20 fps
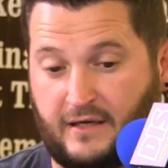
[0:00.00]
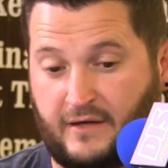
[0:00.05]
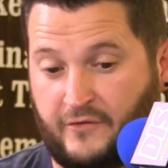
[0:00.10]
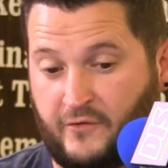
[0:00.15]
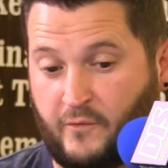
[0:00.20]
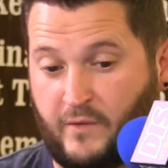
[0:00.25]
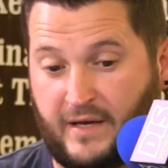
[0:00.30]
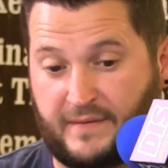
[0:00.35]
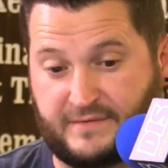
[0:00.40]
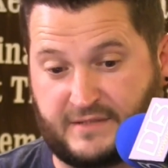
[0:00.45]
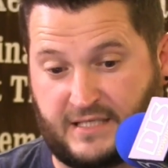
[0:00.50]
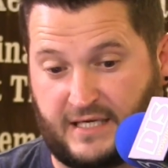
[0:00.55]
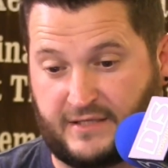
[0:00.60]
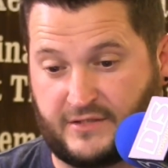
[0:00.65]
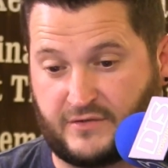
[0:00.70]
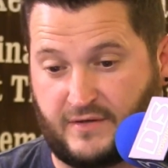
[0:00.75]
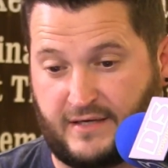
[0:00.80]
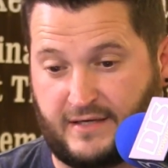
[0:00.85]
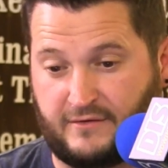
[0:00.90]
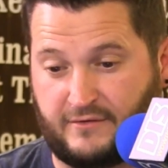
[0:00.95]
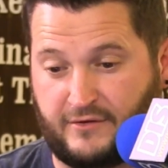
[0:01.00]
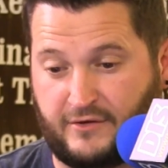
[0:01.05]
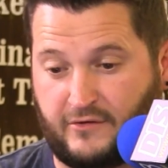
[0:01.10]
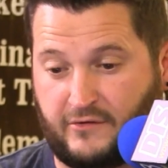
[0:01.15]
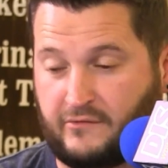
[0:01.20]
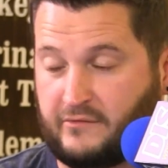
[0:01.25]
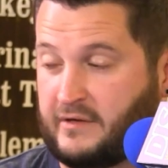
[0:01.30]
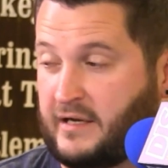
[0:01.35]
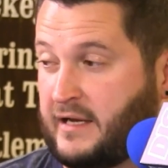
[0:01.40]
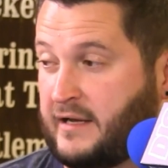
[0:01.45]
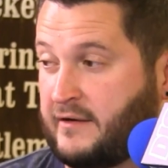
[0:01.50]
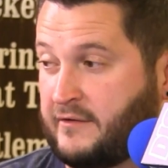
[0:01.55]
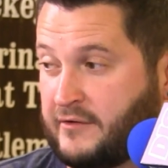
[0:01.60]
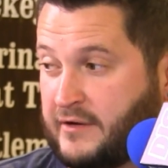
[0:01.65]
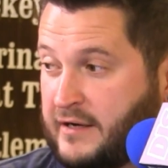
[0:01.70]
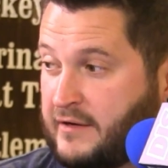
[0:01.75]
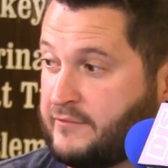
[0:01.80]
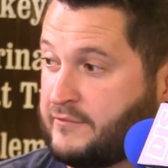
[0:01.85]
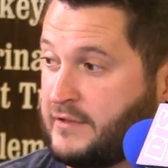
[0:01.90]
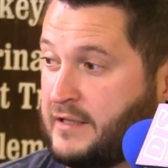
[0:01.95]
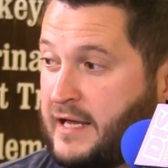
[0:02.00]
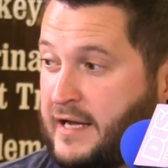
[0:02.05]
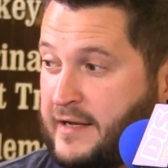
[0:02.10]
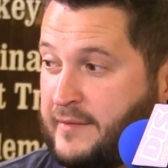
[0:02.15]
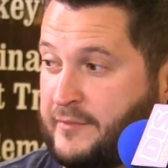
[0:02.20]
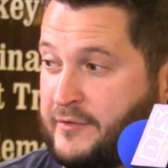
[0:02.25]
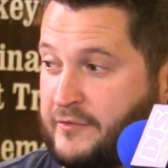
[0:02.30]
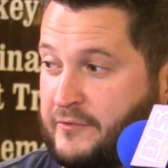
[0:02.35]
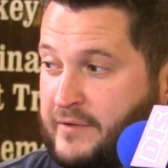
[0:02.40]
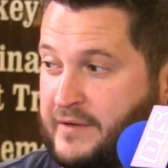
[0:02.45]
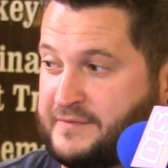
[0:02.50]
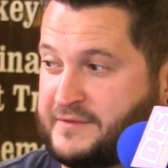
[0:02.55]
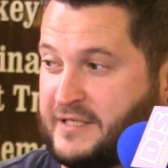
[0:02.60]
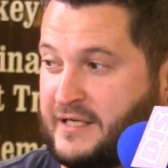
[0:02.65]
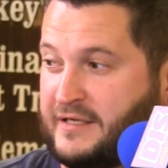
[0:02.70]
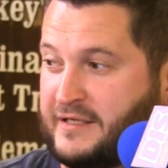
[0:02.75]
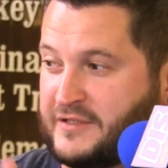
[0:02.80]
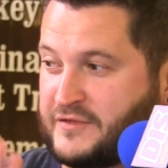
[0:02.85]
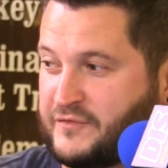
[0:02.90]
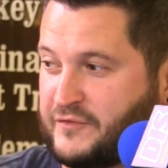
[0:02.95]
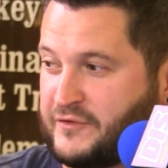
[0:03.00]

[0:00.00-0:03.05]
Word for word: on the website, so I don't know. I don't know how reliable the website is